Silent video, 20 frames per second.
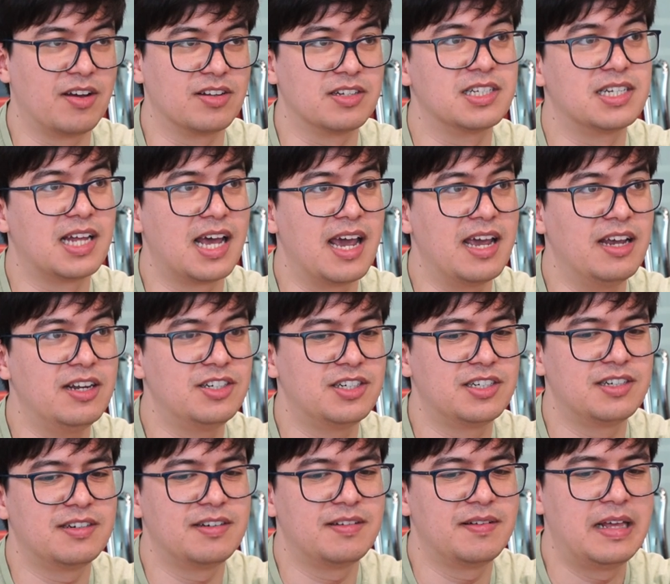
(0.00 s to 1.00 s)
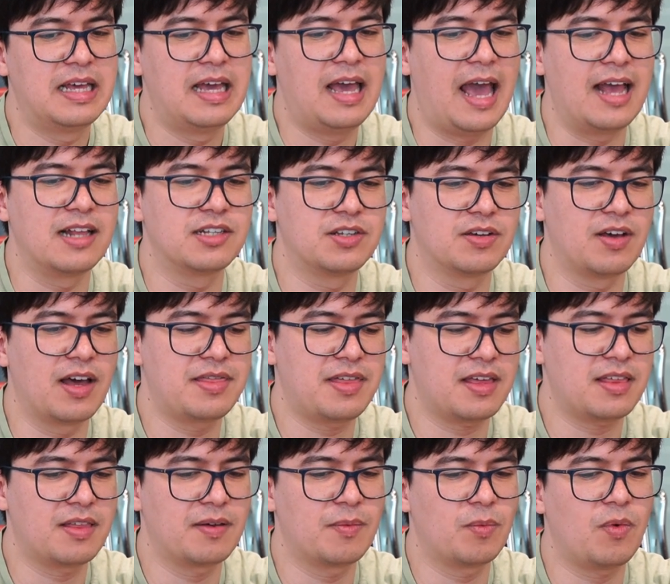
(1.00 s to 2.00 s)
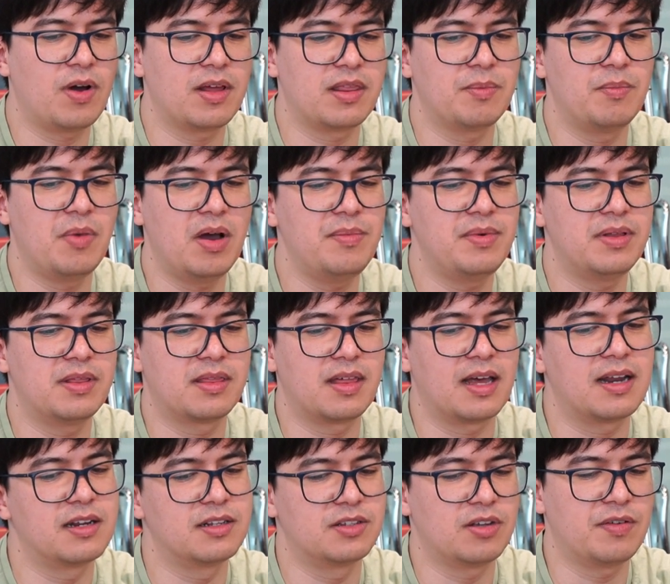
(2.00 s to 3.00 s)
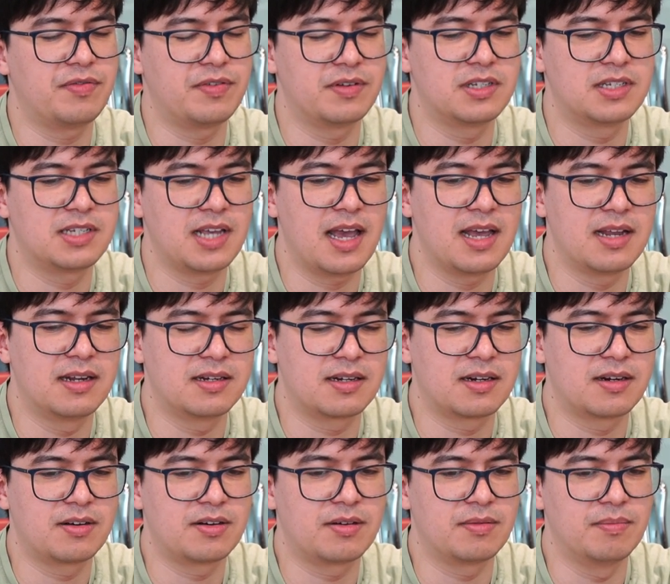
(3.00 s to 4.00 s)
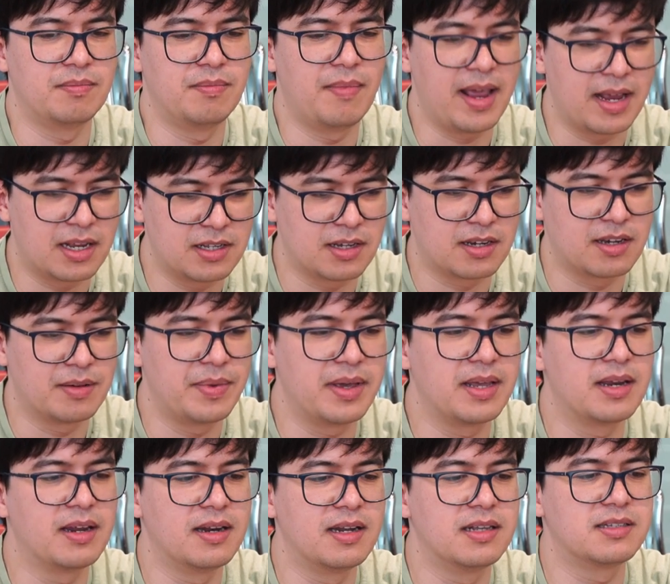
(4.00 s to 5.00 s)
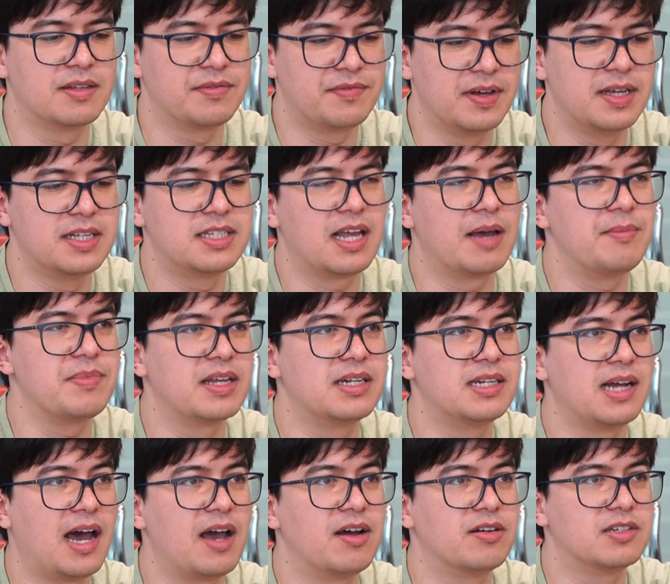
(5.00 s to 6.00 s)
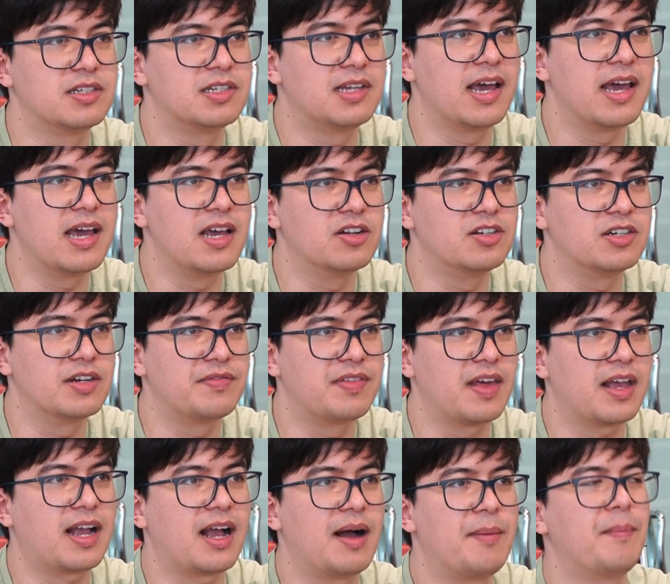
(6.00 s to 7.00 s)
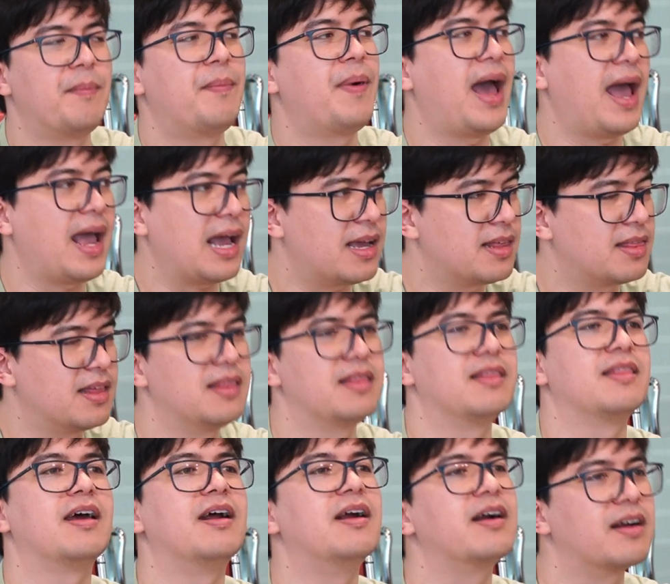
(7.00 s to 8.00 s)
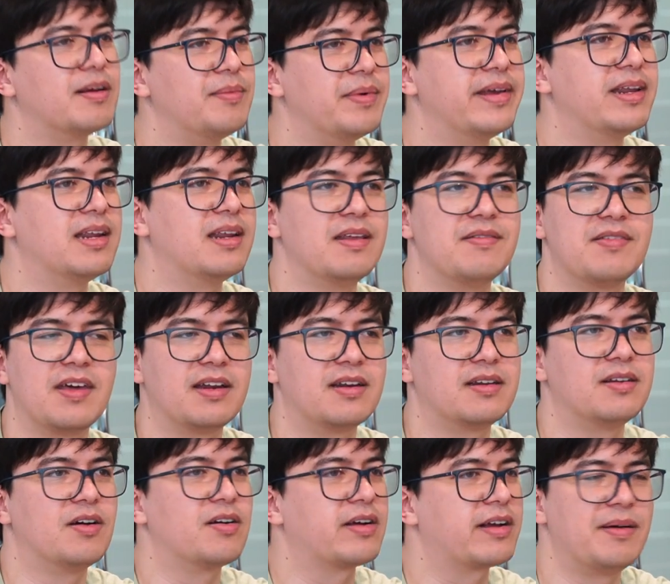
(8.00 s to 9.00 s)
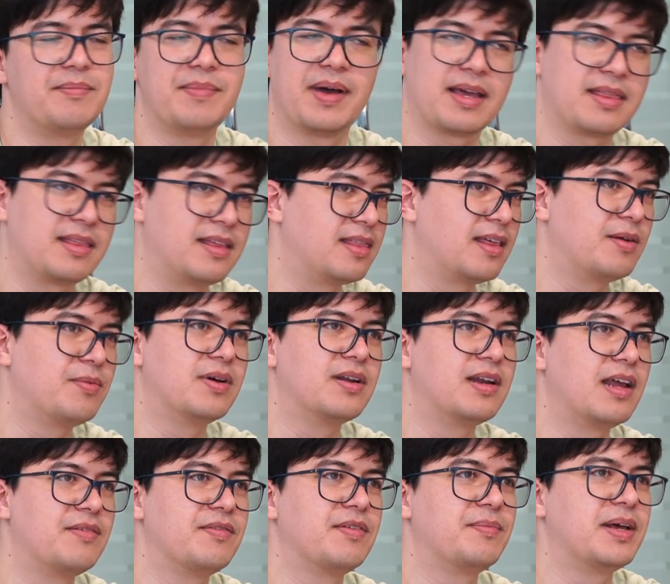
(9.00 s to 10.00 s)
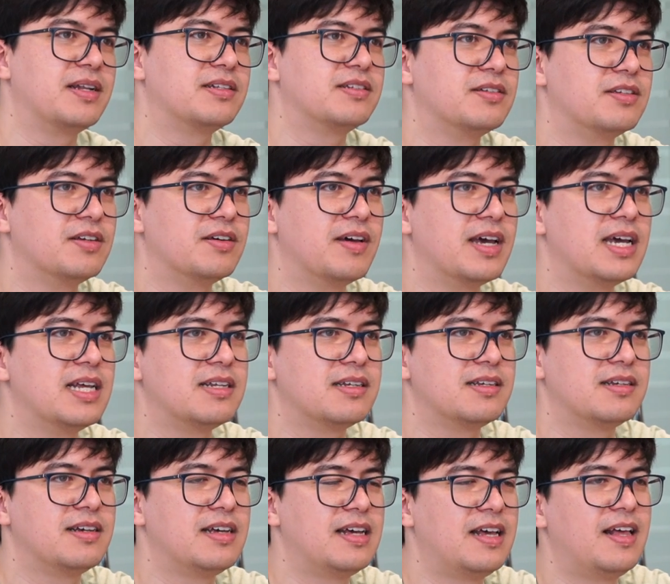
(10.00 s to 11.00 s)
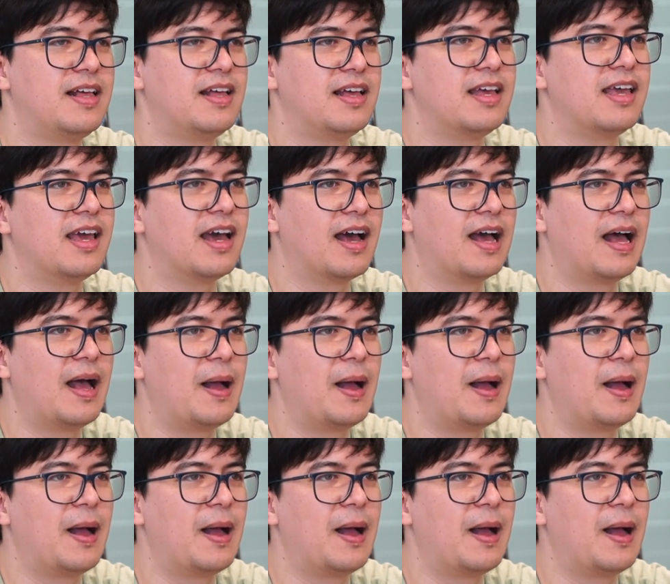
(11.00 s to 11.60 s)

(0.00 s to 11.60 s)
on stage and so I think that what the moment that is often said makes a comedian is the first time they die on stage. If they come back, then they're a comedian. If they don't come back, then they were never meant to do it. Yeah.